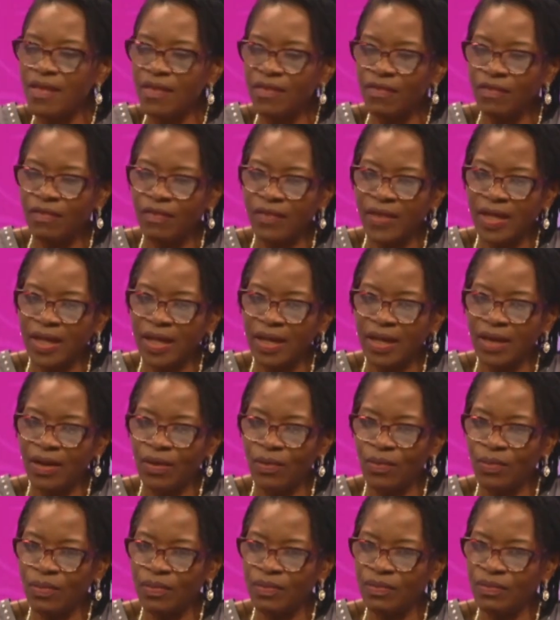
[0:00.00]

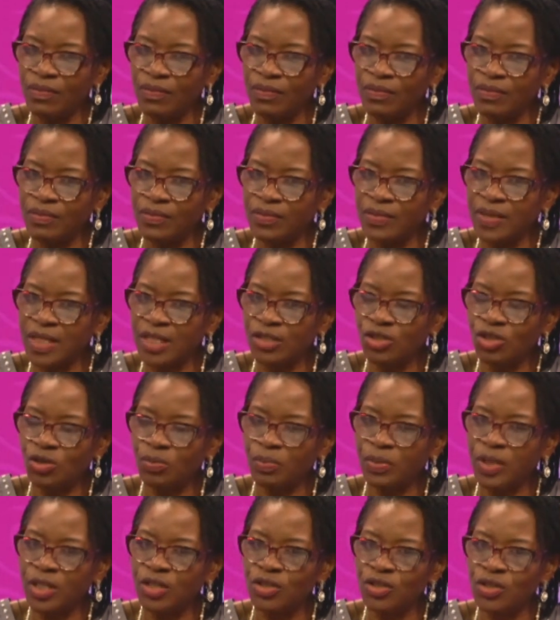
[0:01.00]
there
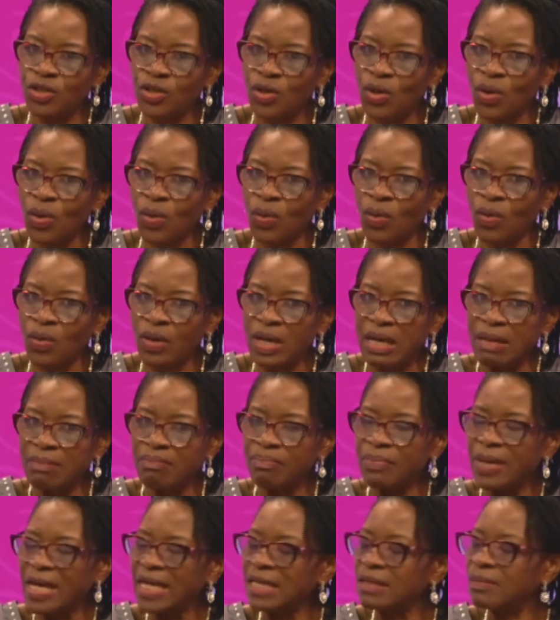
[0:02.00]
should be no
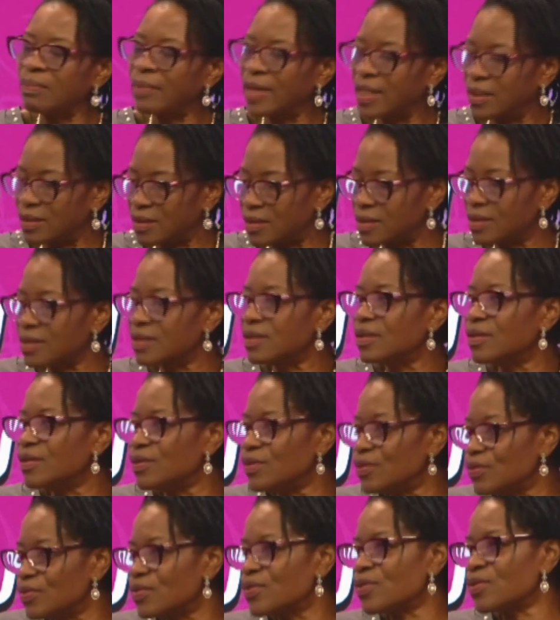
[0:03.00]
impediment
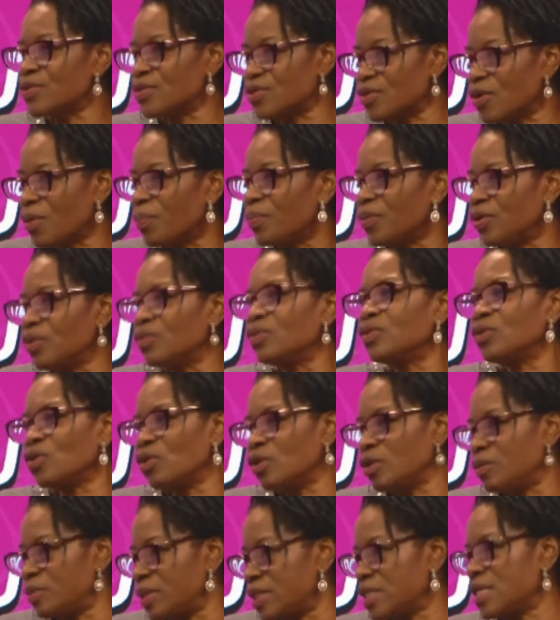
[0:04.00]
to stop you. No
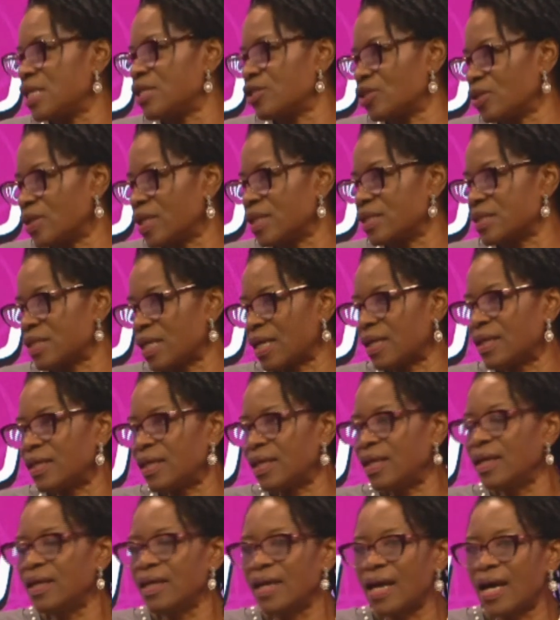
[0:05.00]
limitation,
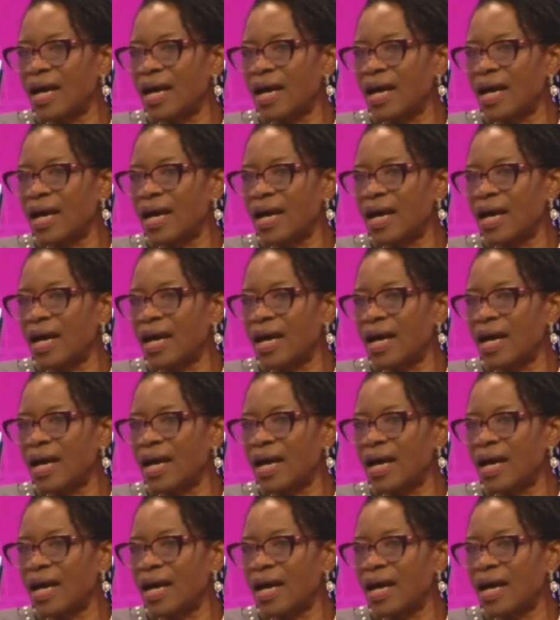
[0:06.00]
exactly.